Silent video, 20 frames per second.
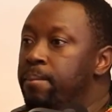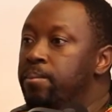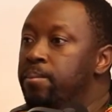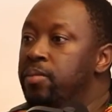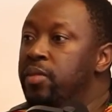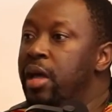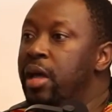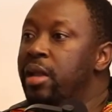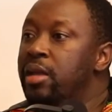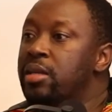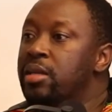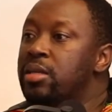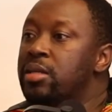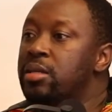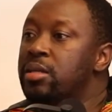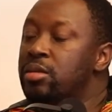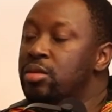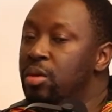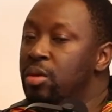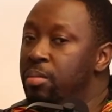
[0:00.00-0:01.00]
That is
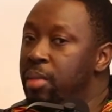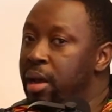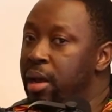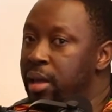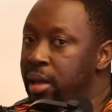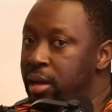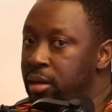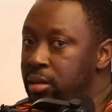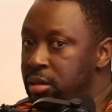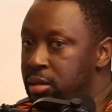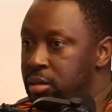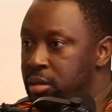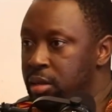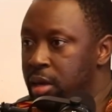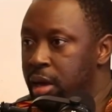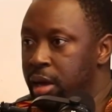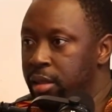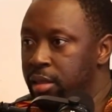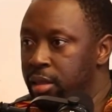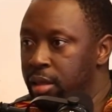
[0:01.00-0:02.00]
somebody else's
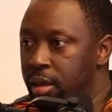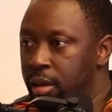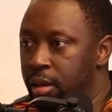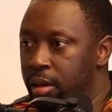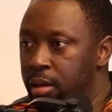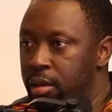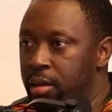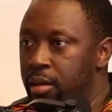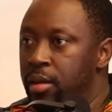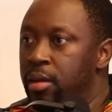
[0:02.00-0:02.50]
idea.